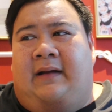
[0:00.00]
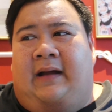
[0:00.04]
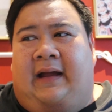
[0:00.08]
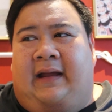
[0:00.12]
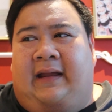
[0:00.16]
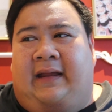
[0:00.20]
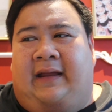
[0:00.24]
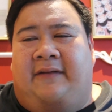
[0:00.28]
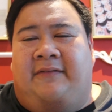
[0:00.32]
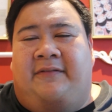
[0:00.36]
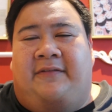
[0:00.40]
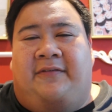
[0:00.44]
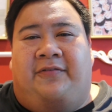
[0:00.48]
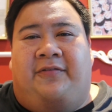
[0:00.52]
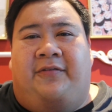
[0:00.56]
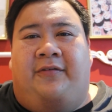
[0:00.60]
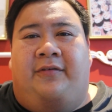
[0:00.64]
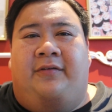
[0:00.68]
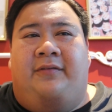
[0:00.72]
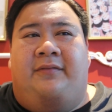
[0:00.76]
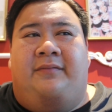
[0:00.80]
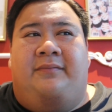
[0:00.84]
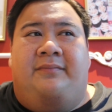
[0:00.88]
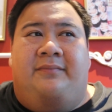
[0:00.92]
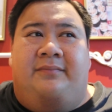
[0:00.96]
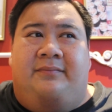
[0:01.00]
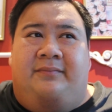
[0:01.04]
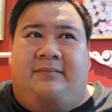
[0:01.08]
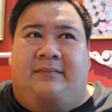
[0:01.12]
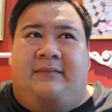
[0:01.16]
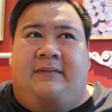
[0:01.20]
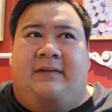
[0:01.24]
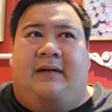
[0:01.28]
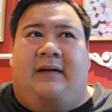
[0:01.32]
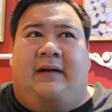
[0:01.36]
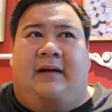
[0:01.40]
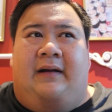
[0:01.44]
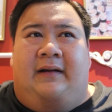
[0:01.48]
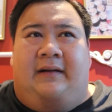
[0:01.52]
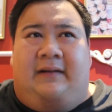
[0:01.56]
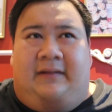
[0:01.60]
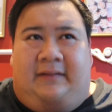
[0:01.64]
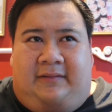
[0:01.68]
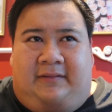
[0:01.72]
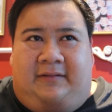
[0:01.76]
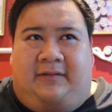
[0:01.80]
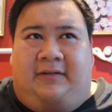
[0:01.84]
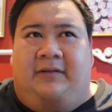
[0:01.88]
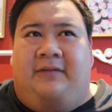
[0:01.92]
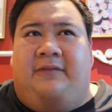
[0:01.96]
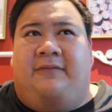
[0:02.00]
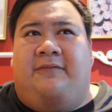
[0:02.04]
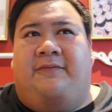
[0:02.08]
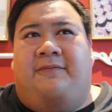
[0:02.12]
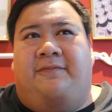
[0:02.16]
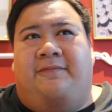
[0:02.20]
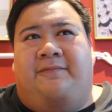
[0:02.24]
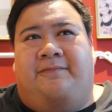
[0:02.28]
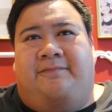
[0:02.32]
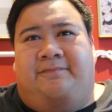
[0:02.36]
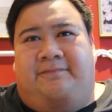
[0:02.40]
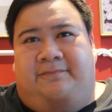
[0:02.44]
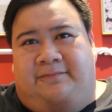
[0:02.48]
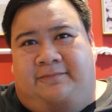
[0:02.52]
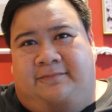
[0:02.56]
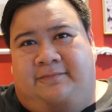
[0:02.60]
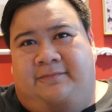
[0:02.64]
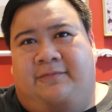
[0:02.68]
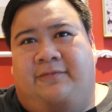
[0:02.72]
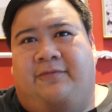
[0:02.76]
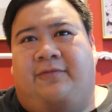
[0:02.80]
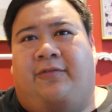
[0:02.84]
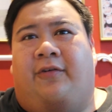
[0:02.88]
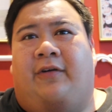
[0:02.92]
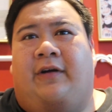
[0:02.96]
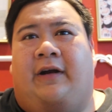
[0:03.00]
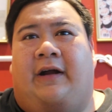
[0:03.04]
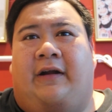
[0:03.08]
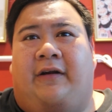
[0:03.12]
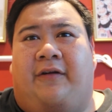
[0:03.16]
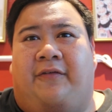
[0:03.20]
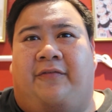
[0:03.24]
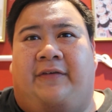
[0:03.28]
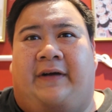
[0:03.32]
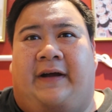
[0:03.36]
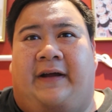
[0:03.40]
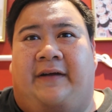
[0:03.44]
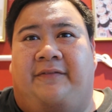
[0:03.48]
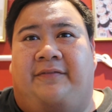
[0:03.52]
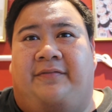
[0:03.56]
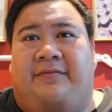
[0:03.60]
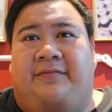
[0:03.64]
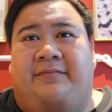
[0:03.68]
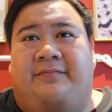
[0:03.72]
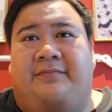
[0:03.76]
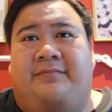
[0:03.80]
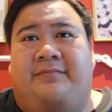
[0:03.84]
I give the food good 4 out of 5.